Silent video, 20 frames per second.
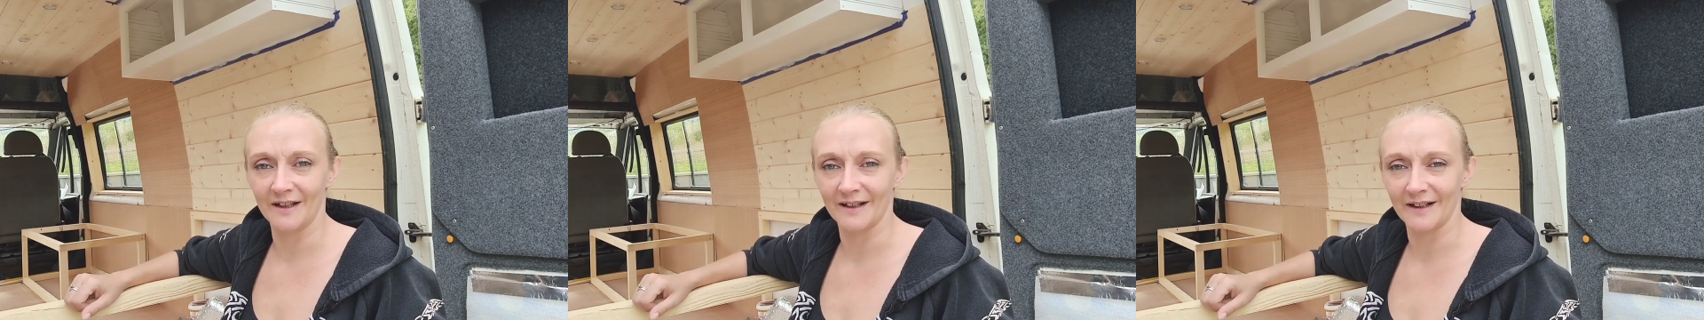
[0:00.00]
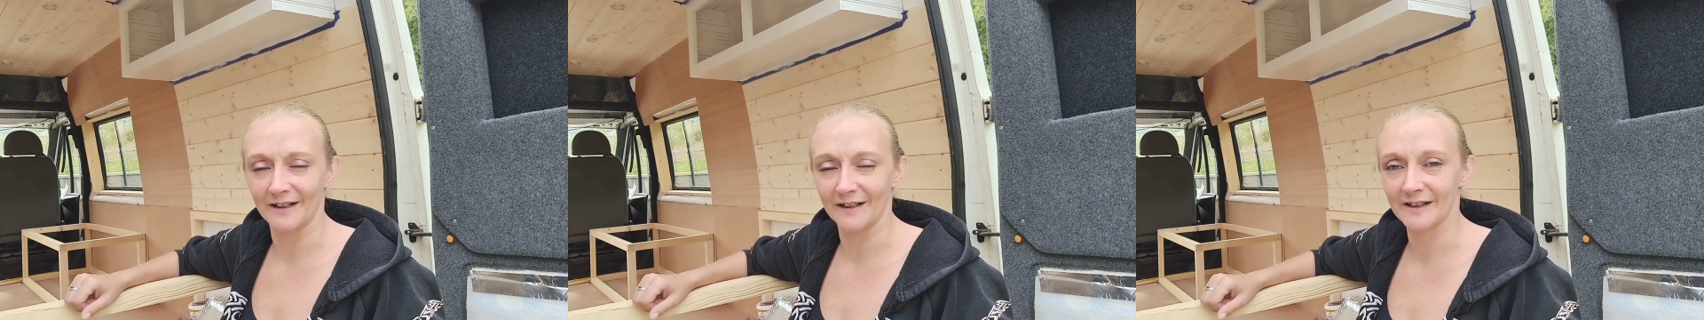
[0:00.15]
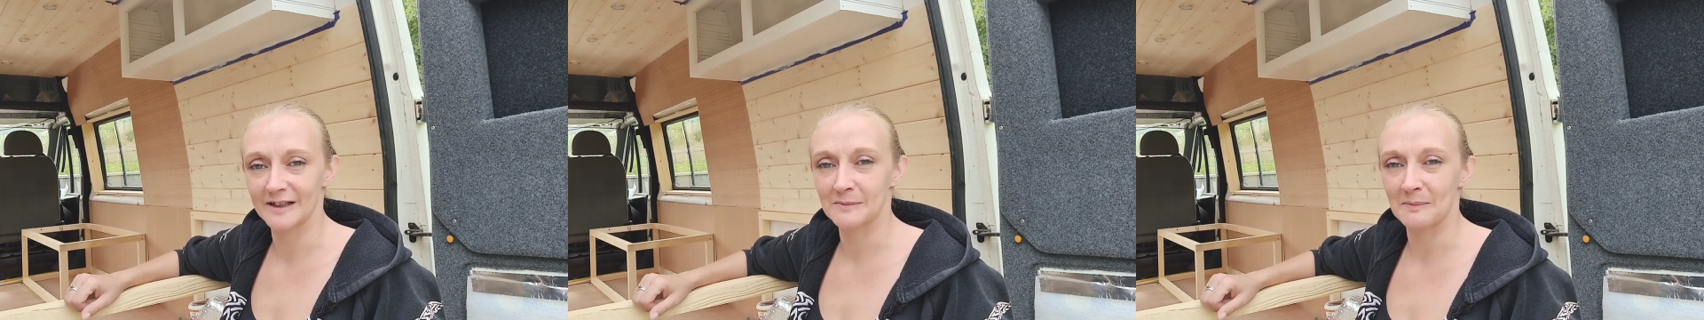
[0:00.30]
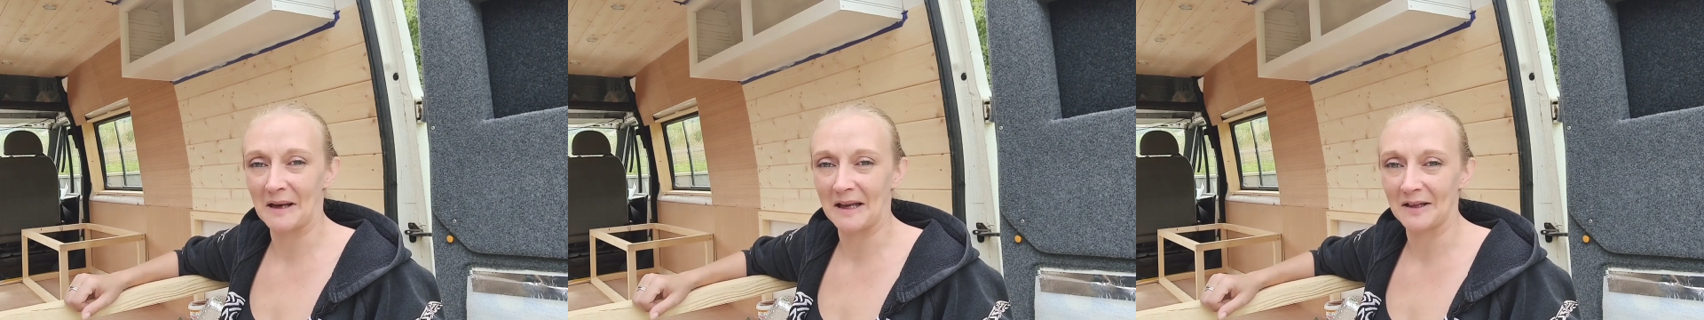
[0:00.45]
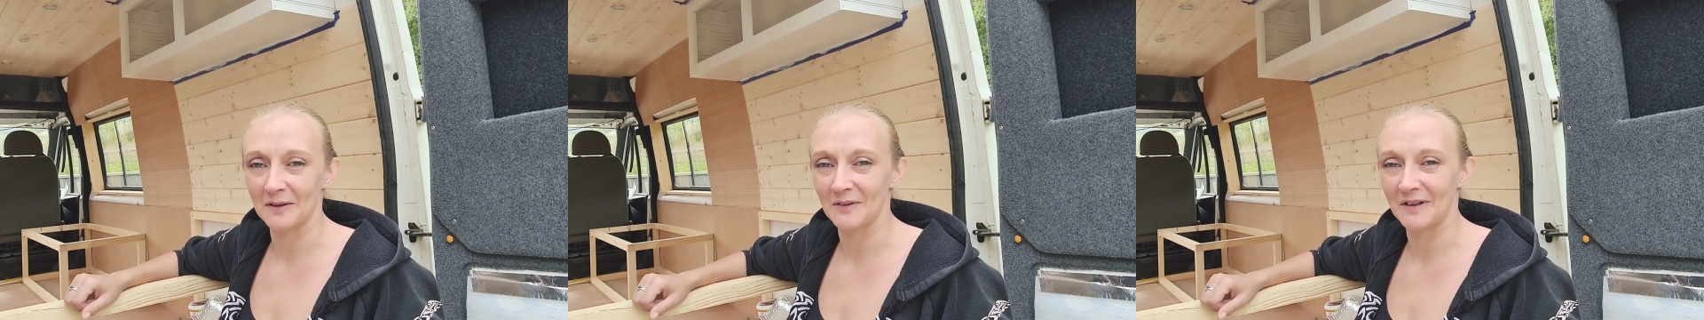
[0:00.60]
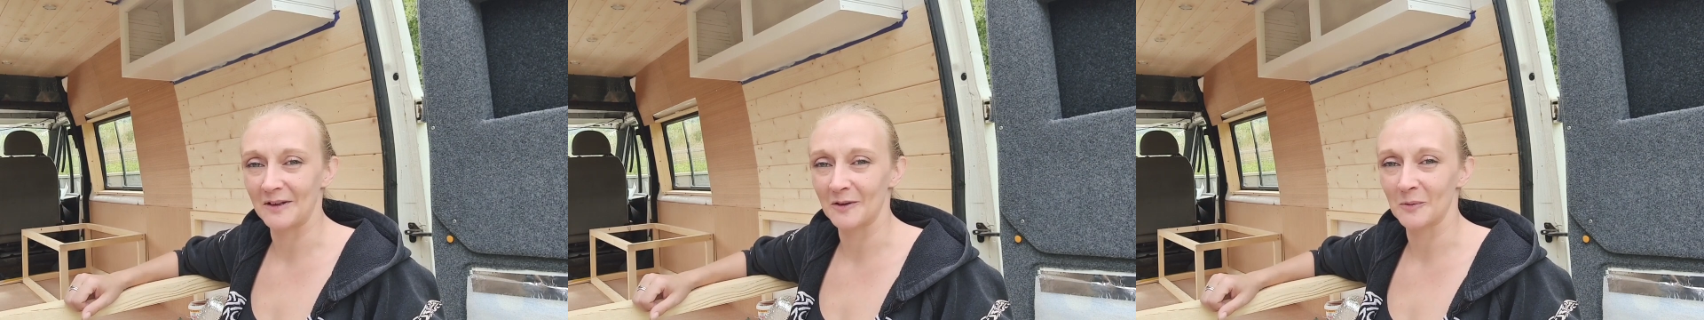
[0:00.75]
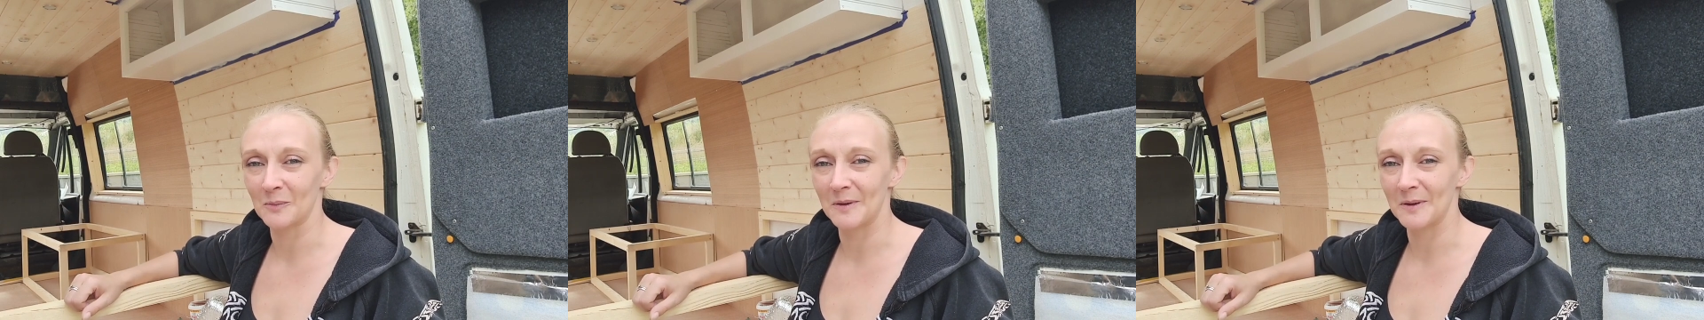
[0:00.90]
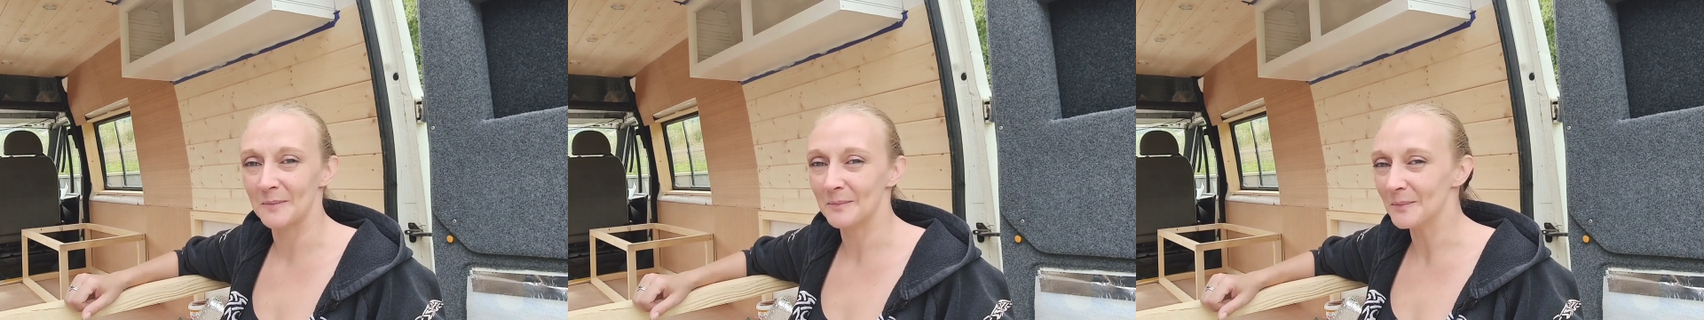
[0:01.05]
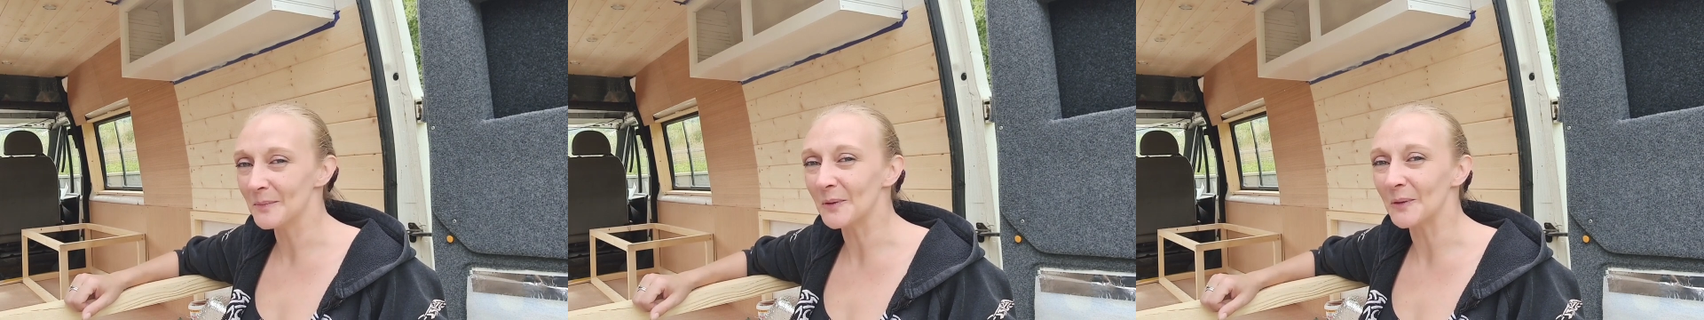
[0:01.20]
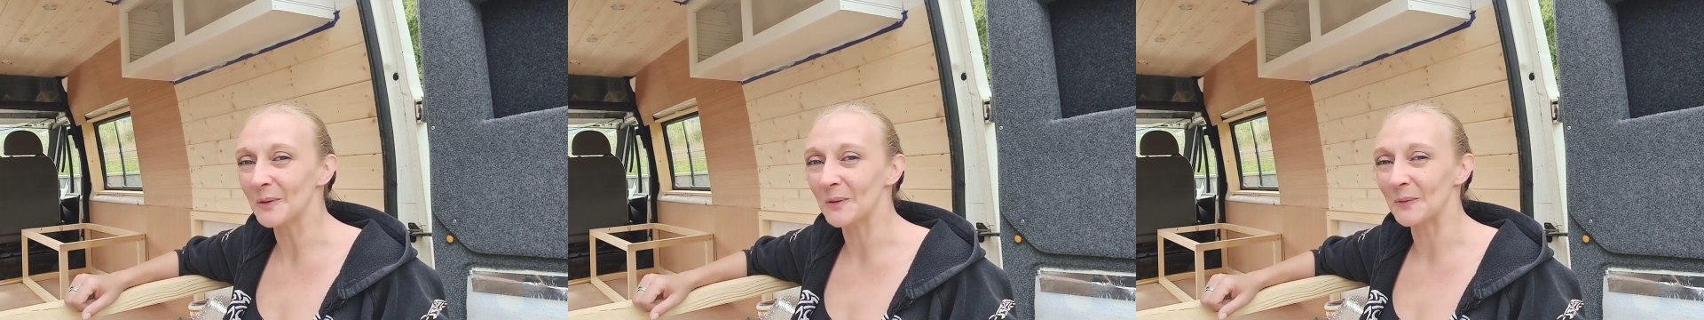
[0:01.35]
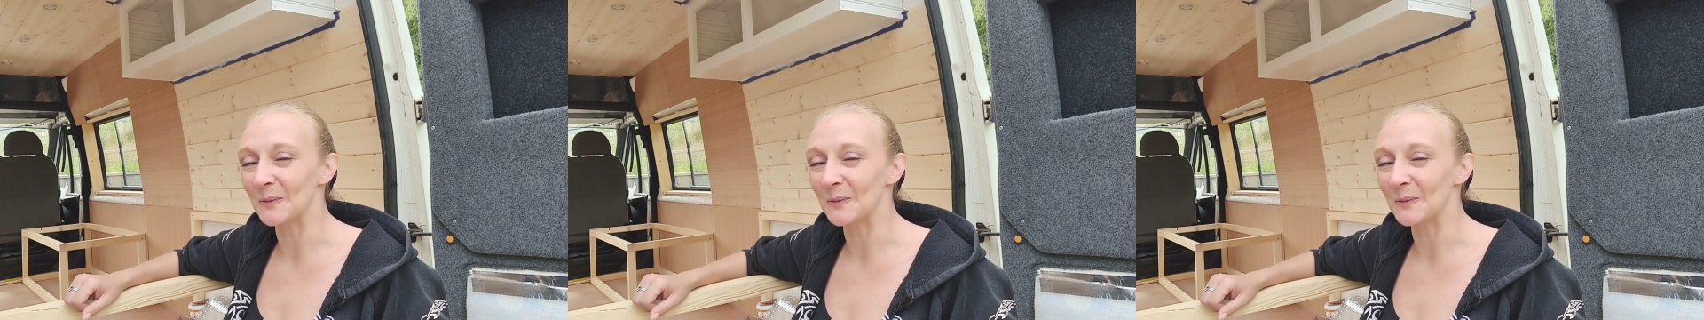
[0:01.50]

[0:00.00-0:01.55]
and explain a little bit more.